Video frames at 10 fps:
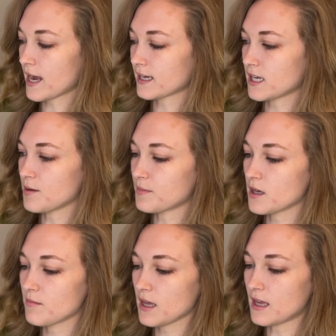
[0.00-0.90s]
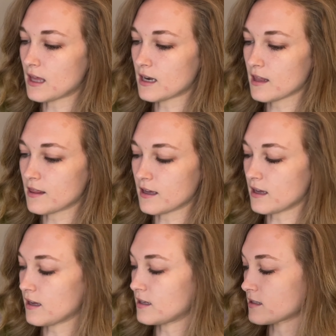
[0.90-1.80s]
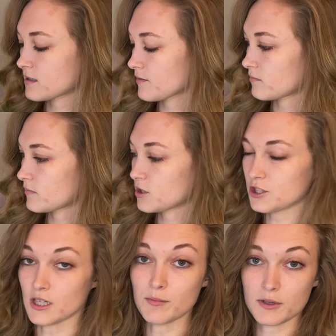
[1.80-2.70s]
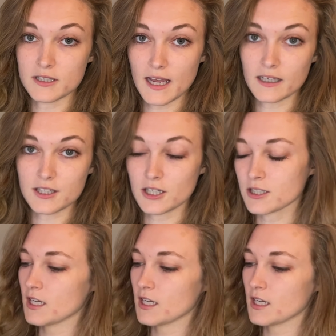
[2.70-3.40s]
I keep them in these sheet protectors.